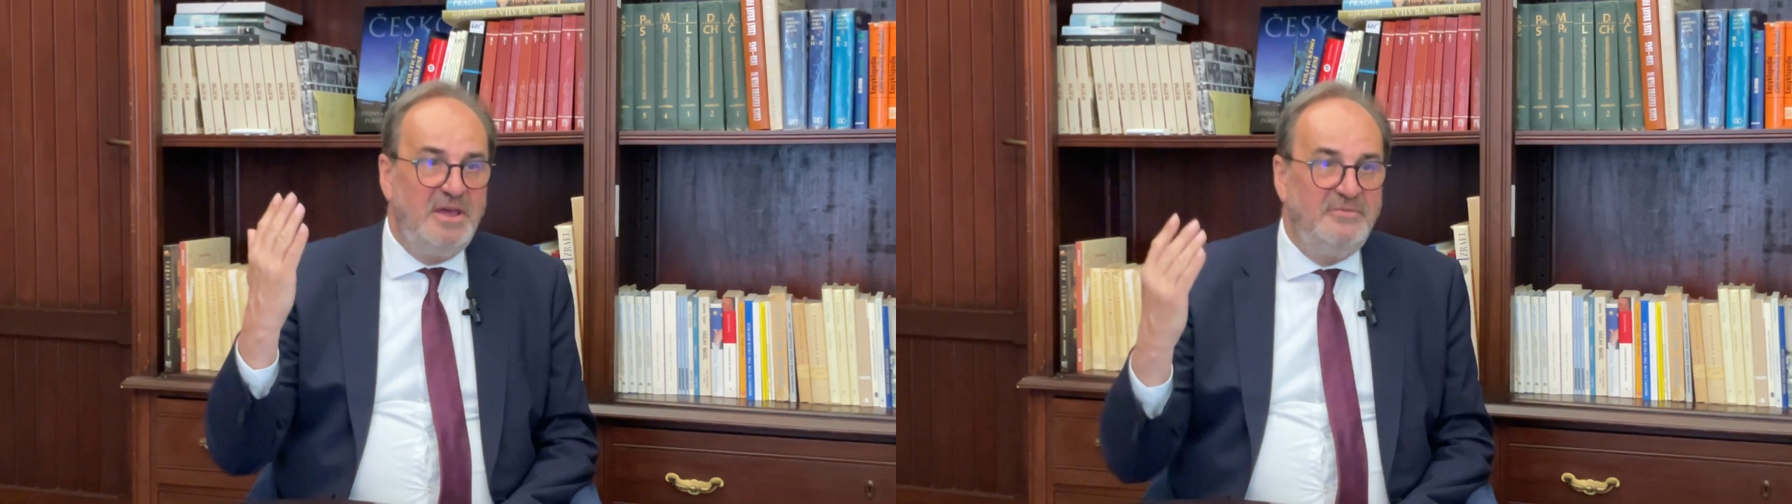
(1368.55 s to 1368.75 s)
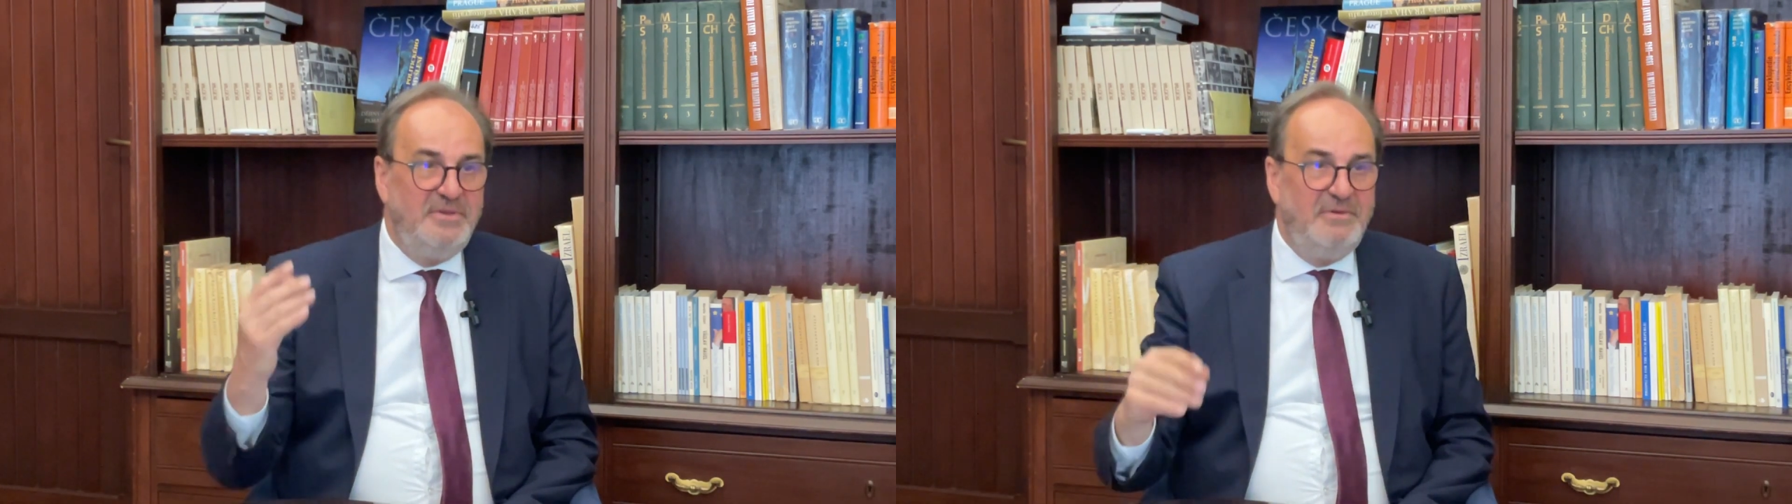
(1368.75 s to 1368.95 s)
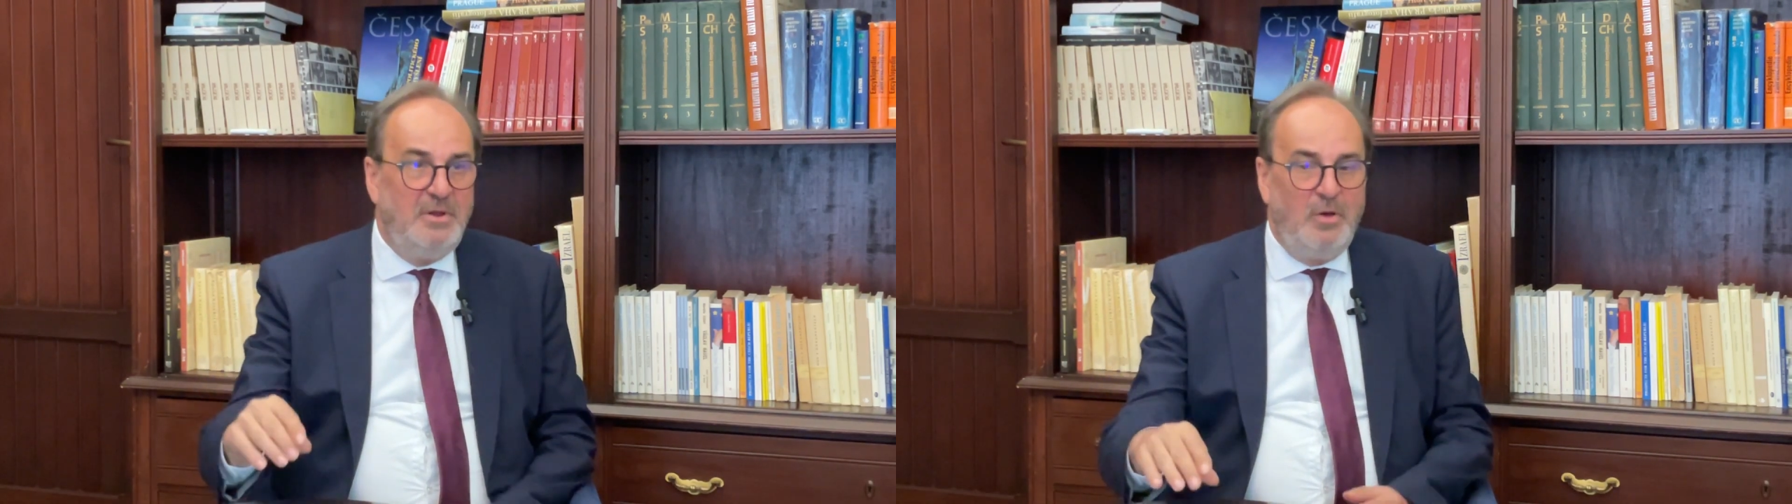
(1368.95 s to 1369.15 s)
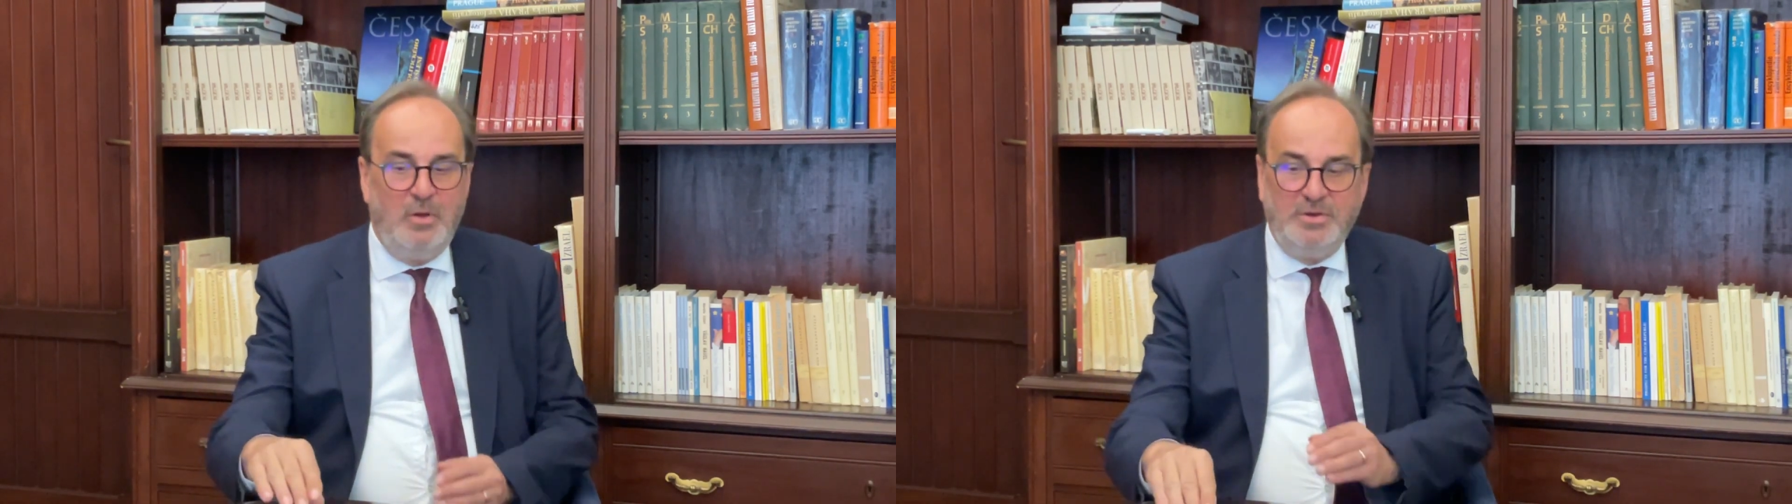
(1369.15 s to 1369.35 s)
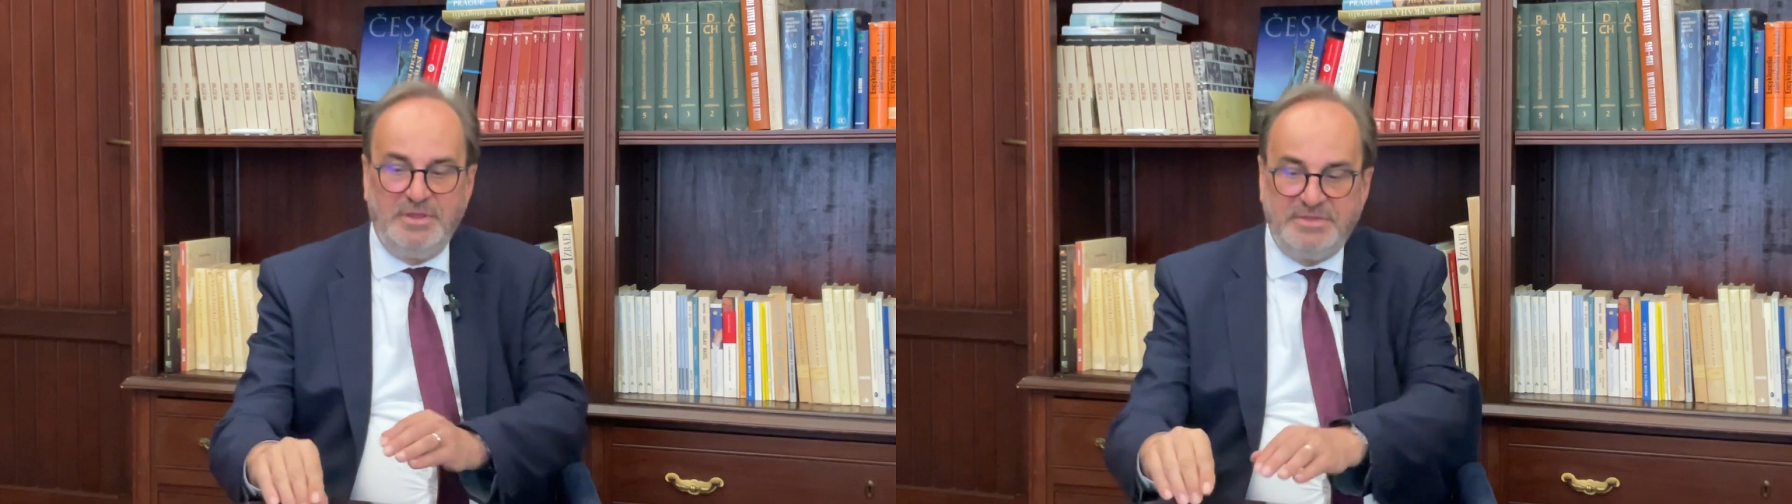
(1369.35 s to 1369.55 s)
and we were
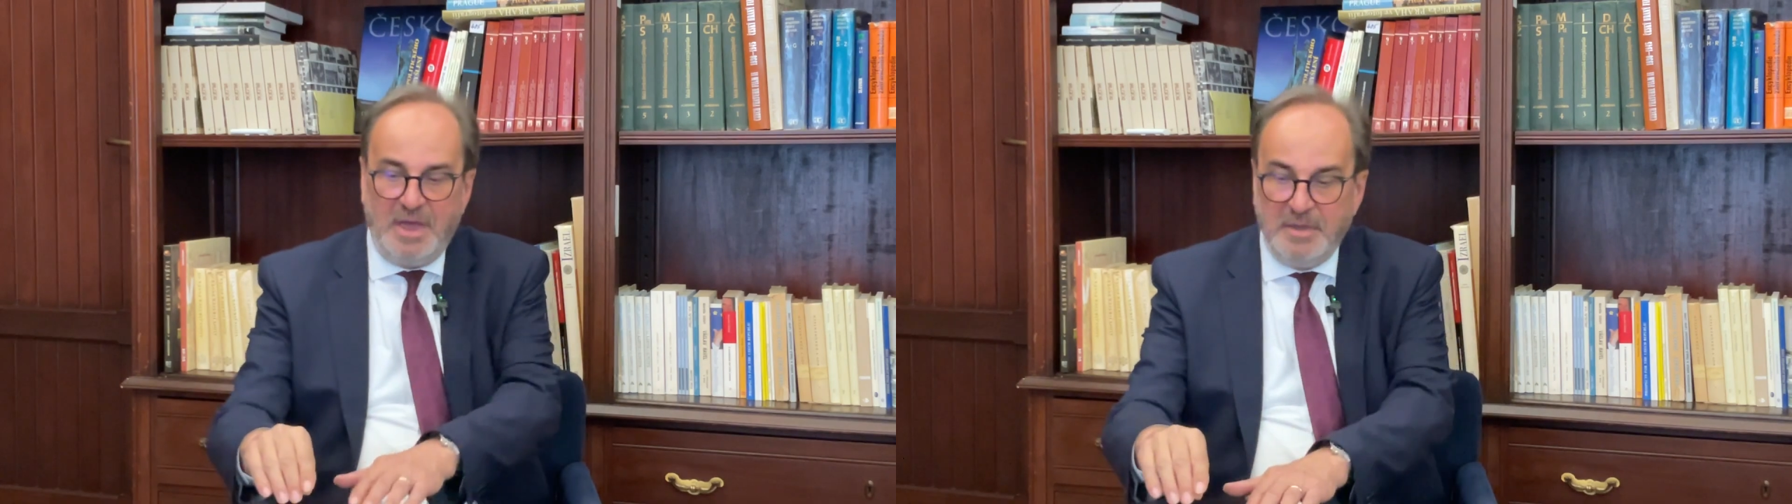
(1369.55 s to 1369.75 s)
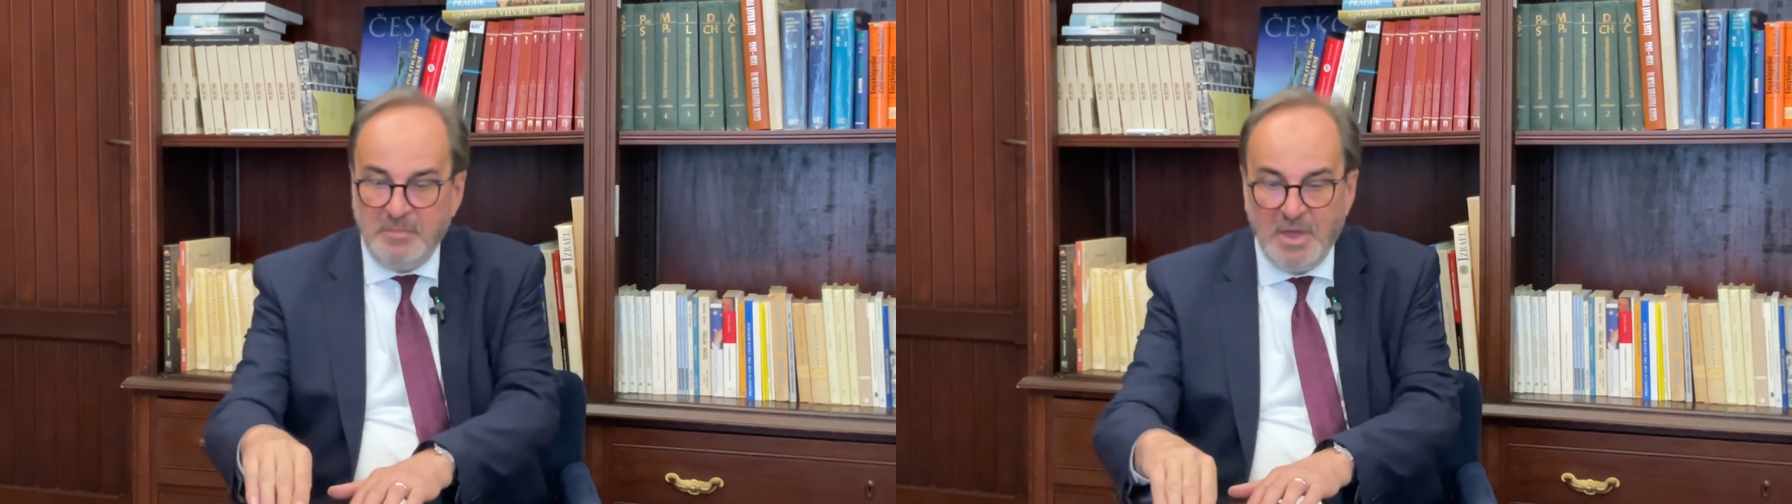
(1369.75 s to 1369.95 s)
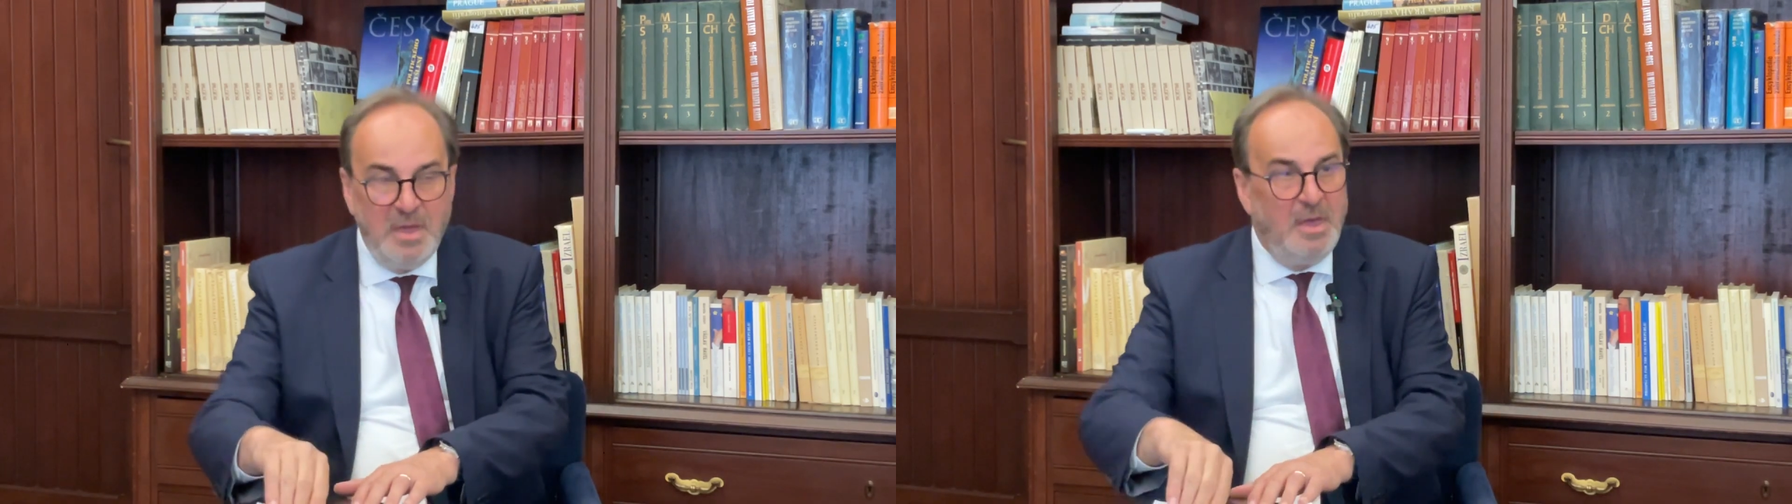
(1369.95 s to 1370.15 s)
all the time